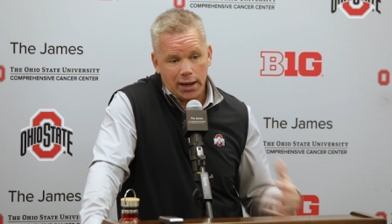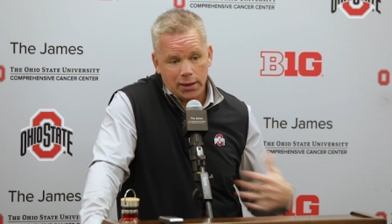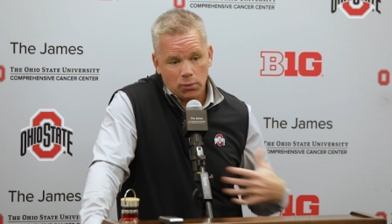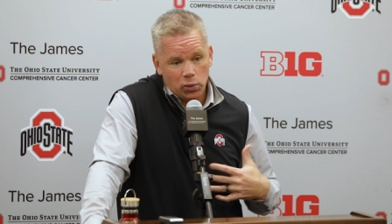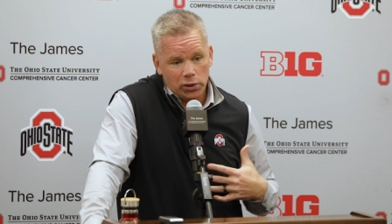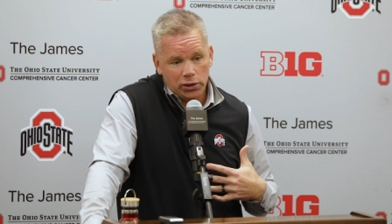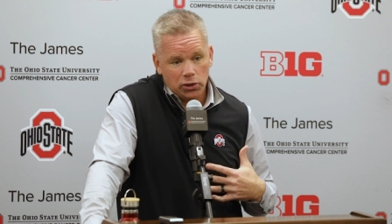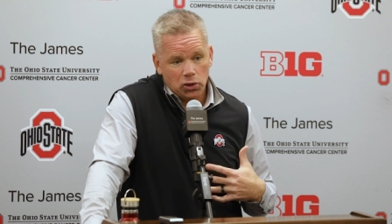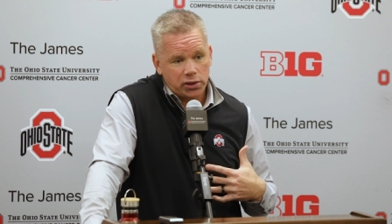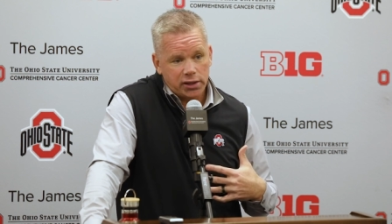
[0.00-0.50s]

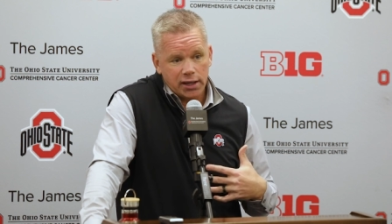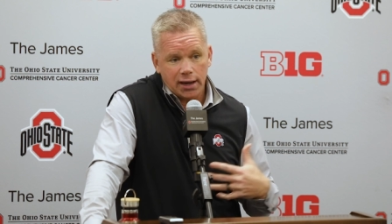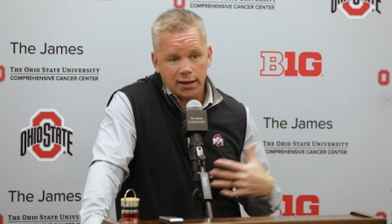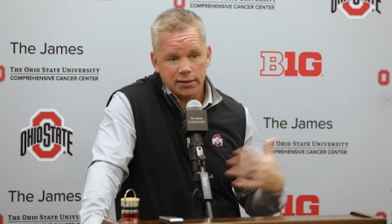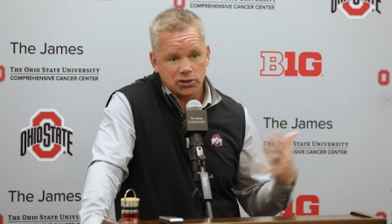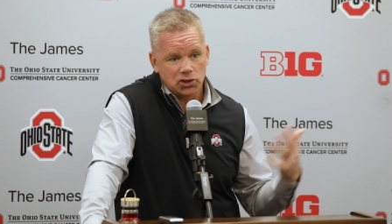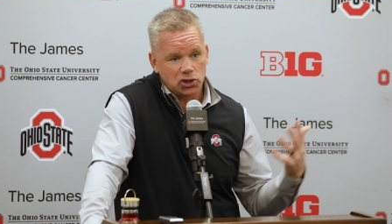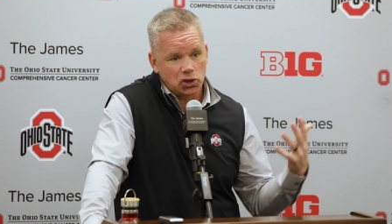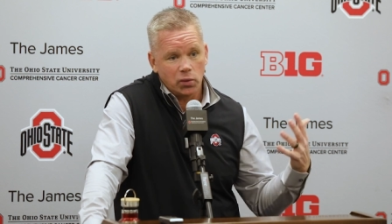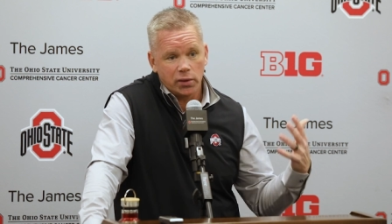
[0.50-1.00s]
We look at it
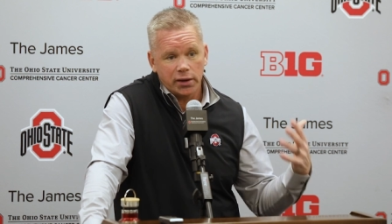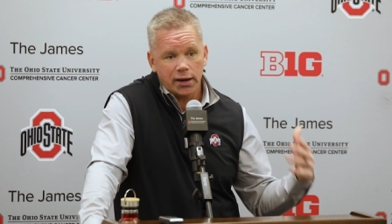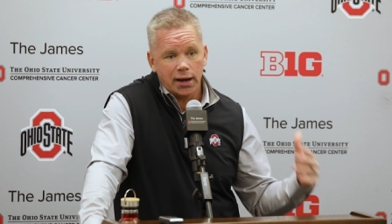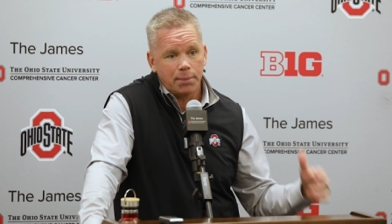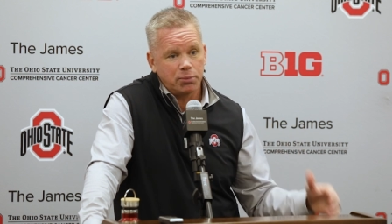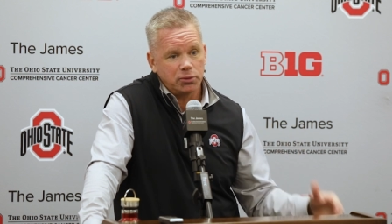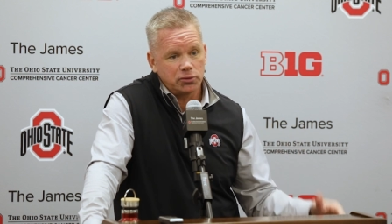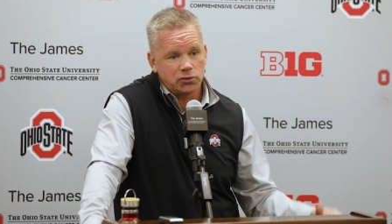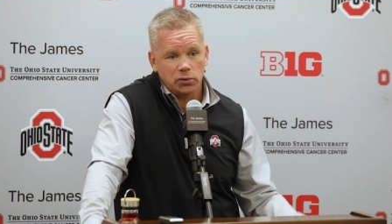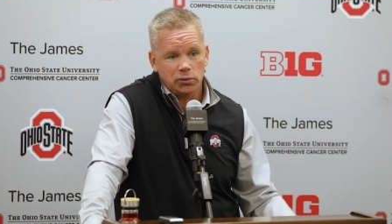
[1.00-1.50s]
as a great
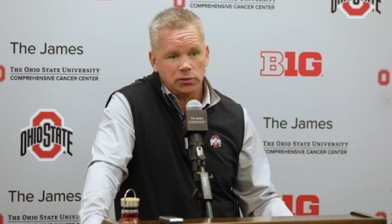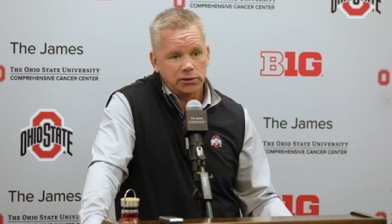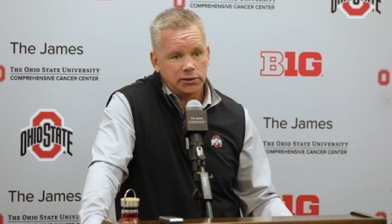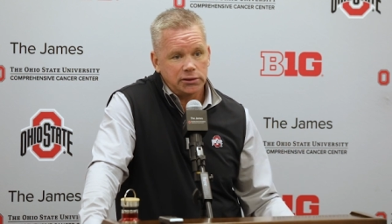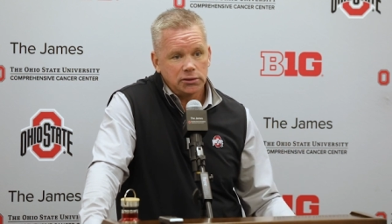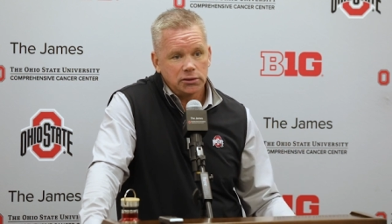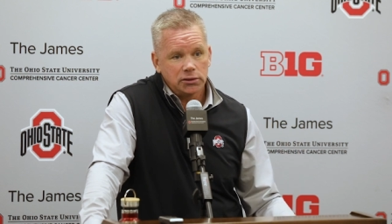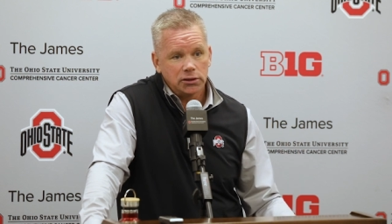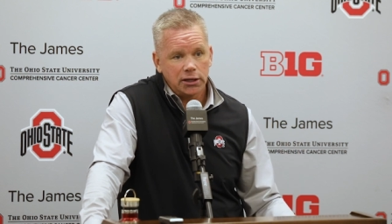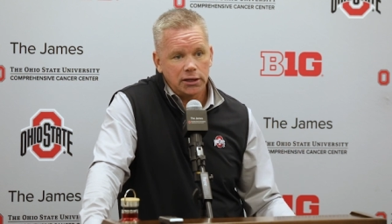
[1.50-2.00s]

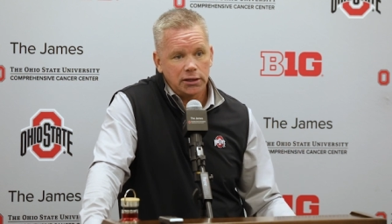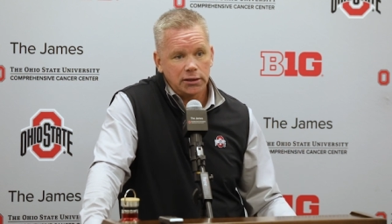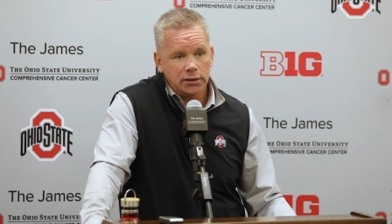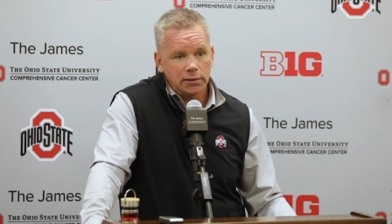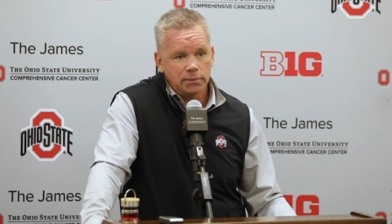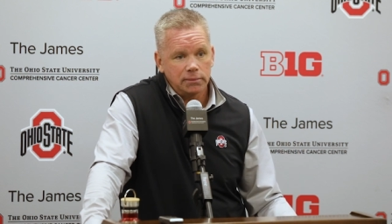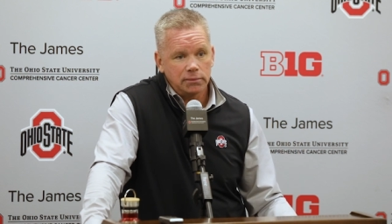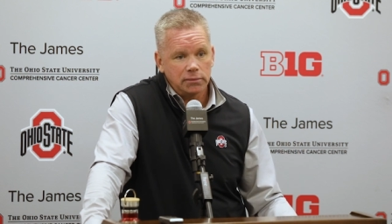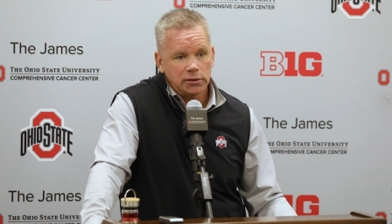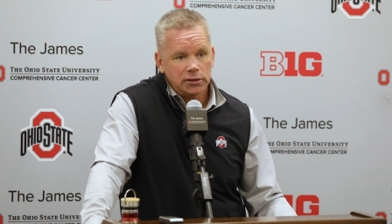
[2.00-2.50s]
opportunity.
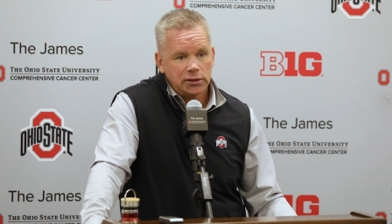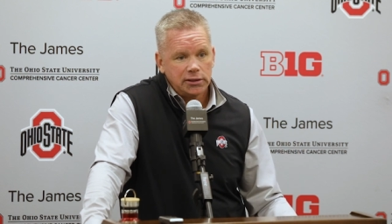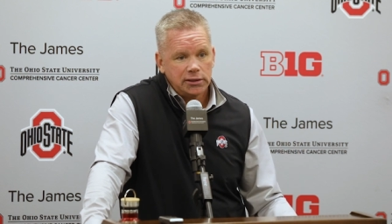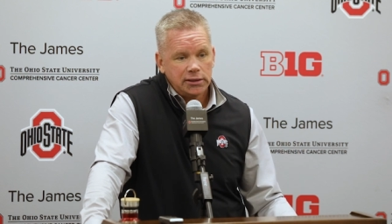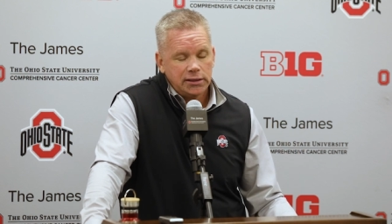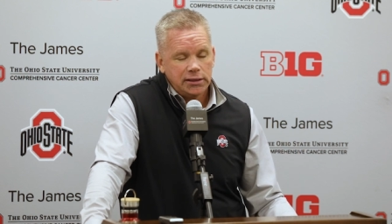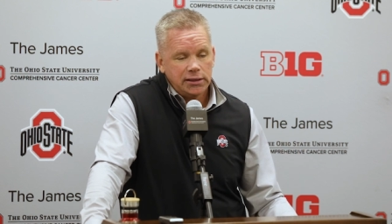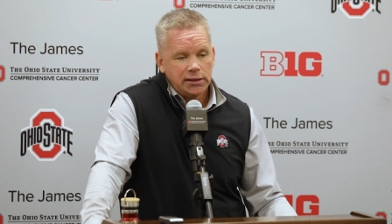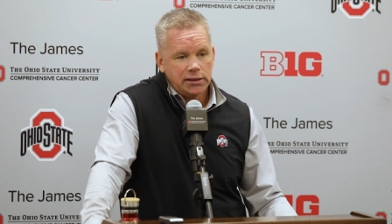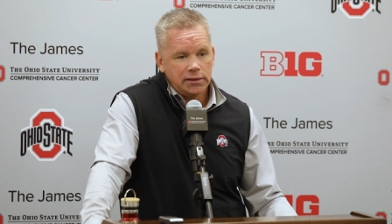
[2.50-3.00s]
Um,
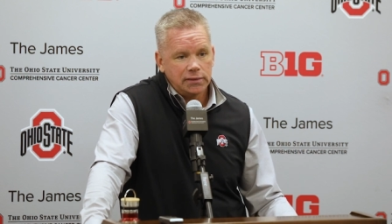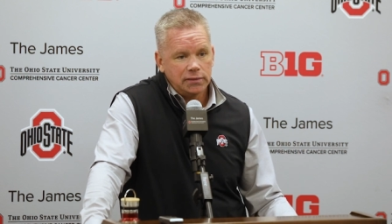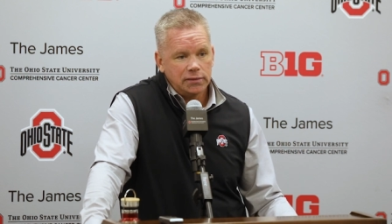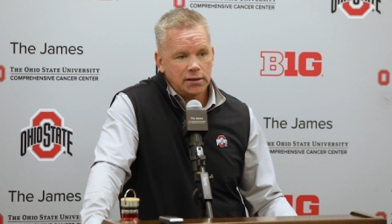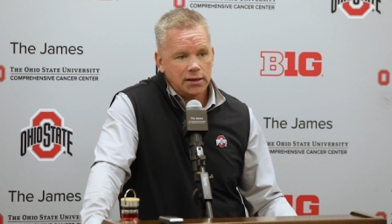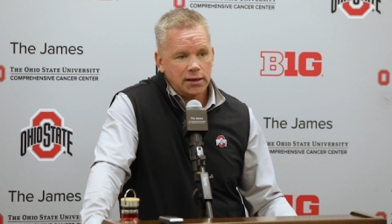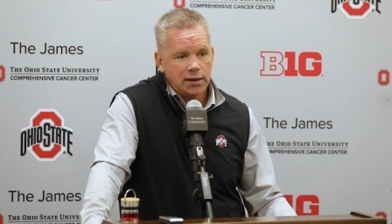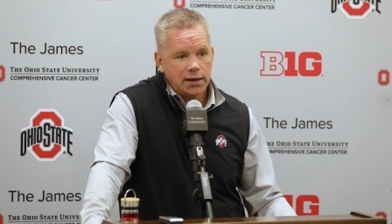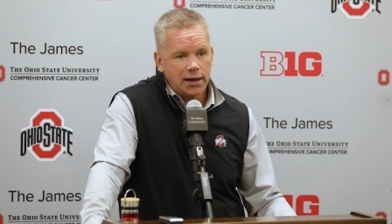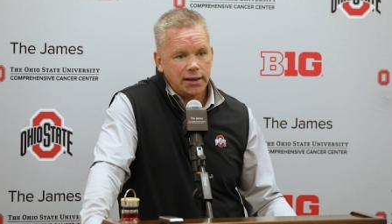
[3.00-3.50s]
and
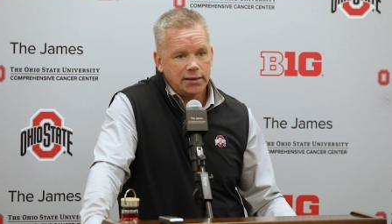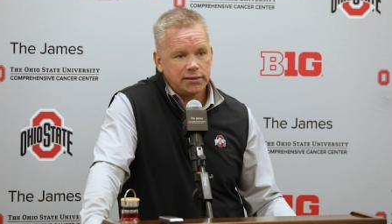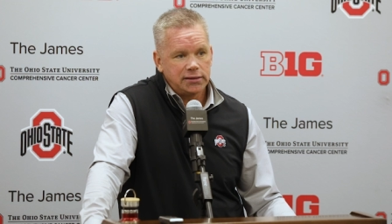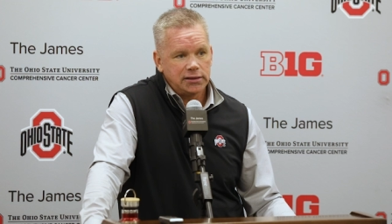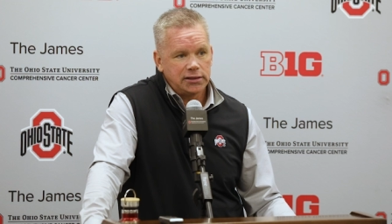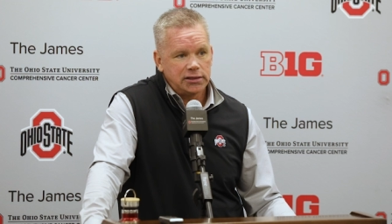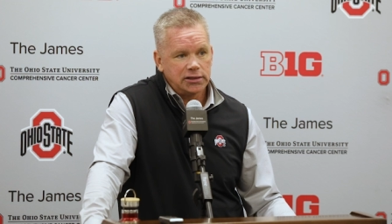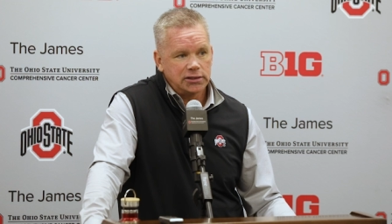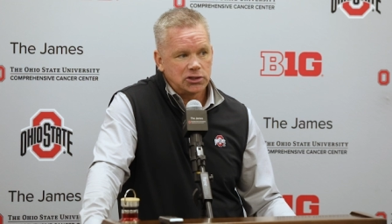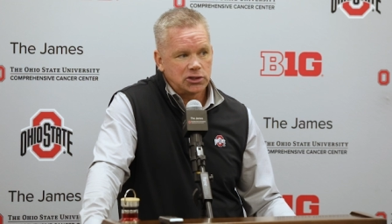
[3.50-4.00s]
uh, I
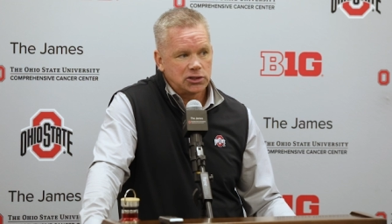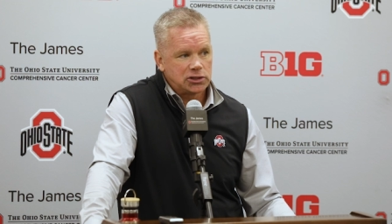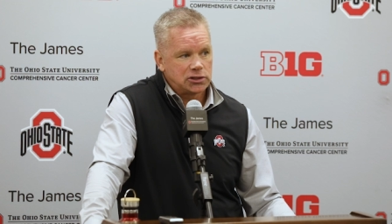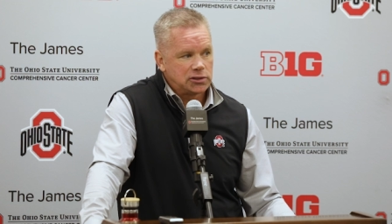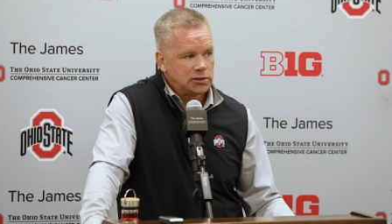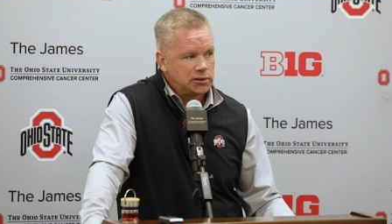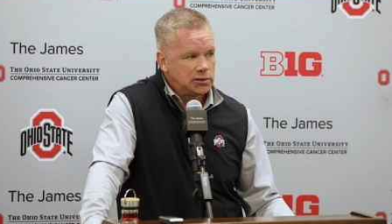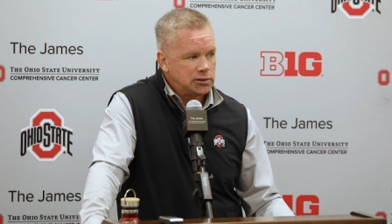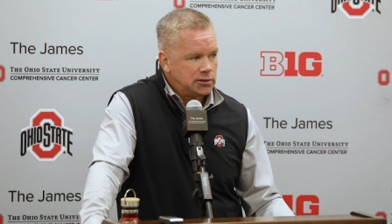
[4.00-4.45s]
think it's,